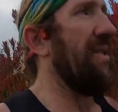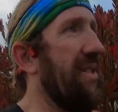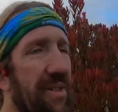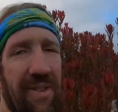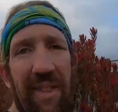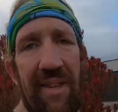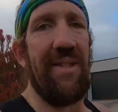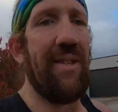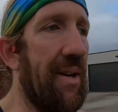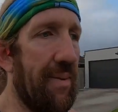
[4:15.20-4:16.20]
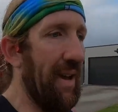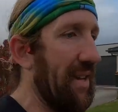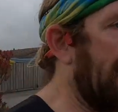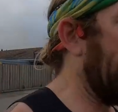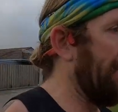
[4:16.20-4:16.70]
I don't think this is going to
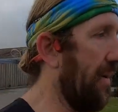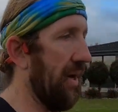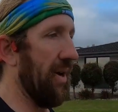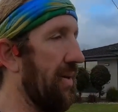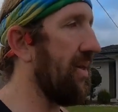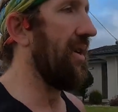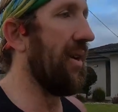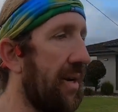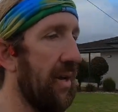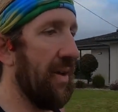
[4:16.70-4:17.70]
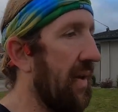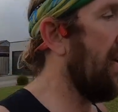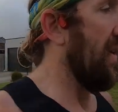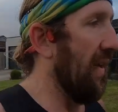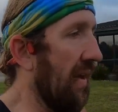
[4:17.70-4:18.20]
make it up online.
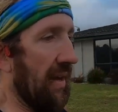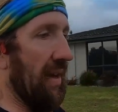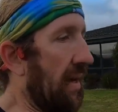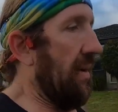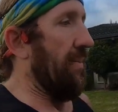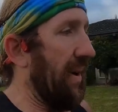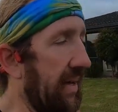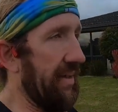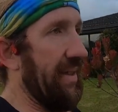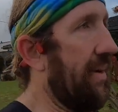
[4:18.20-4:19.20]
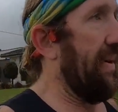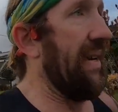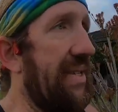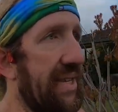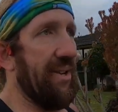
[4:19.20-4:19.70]
But that
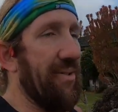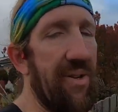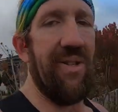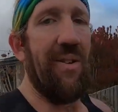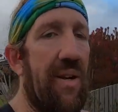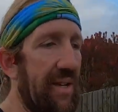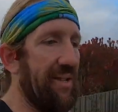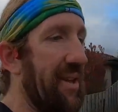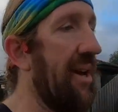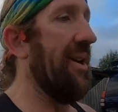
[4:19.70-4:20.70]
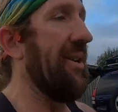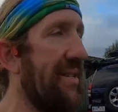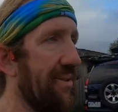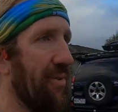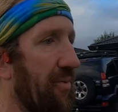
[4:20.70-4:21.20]
being said, I also need
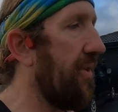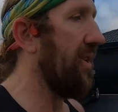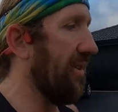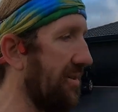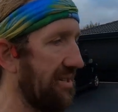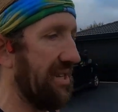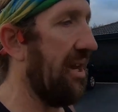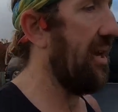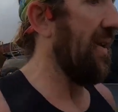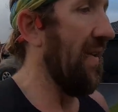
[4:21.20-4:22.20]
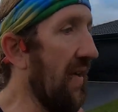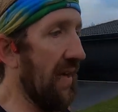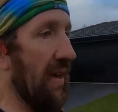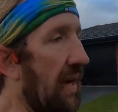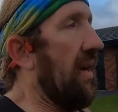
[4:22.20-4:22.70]
some more videos.
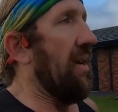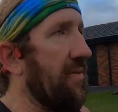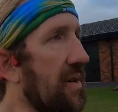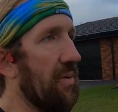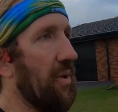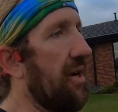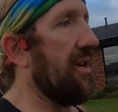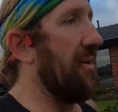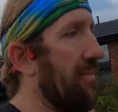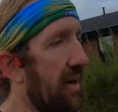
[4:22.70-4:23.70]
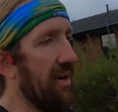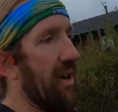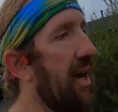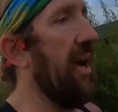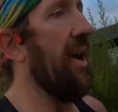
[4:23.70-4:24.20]
I've got to work on
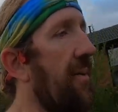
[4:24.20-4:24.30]
my